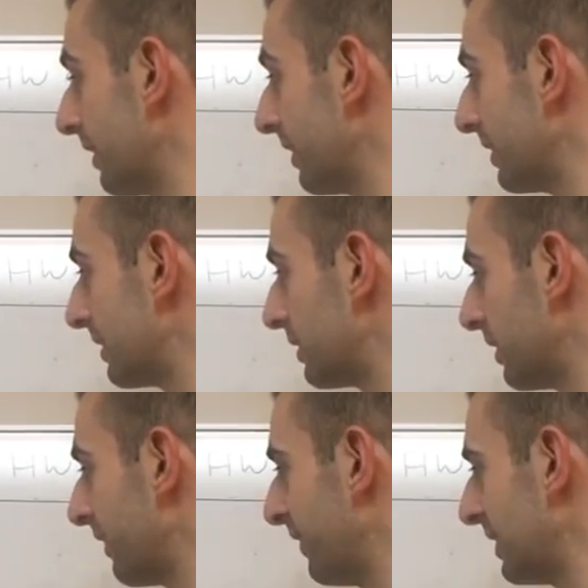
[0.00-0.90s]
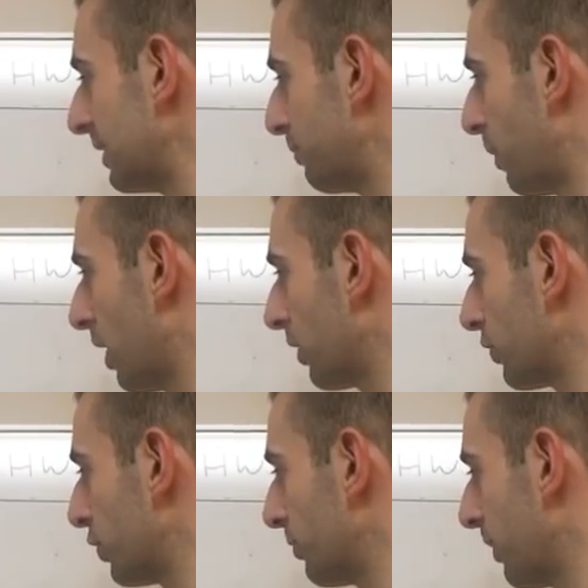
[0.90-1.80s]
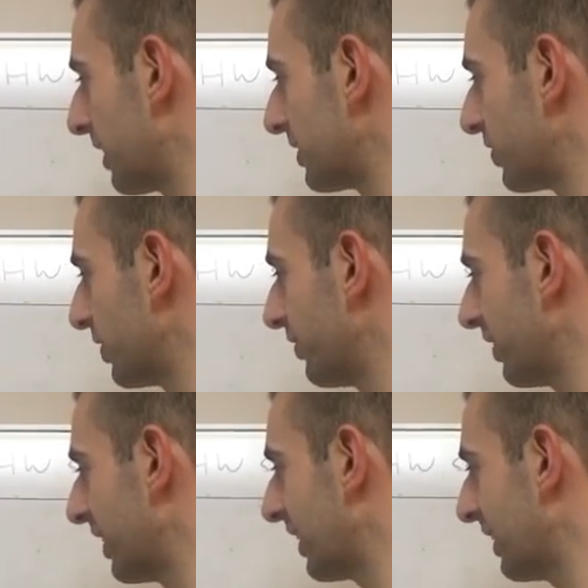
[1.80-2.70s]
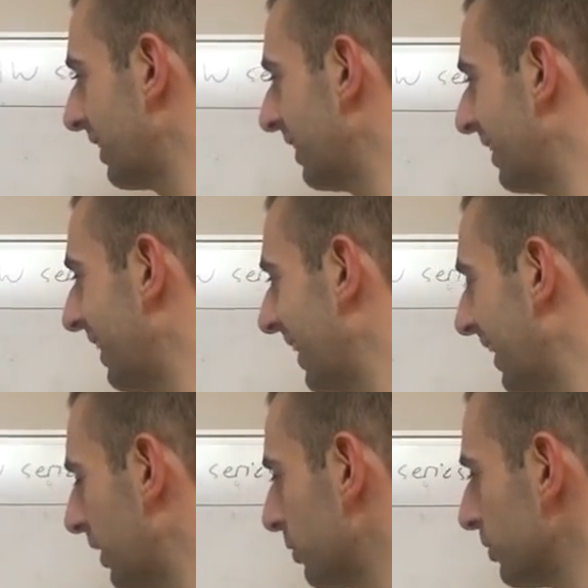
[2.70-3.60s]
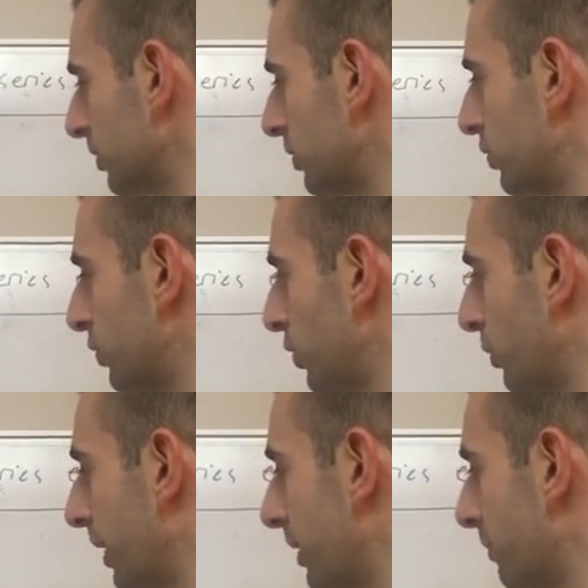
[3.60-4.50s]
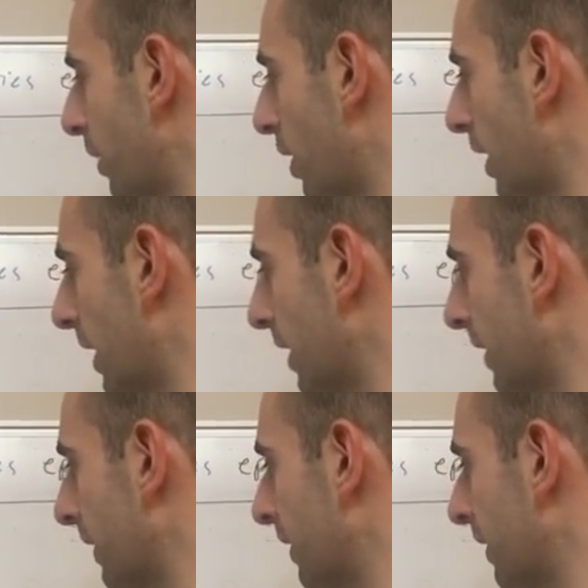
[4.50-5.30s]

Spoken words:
this is pi on 2 minus 2 theta equals 2n pi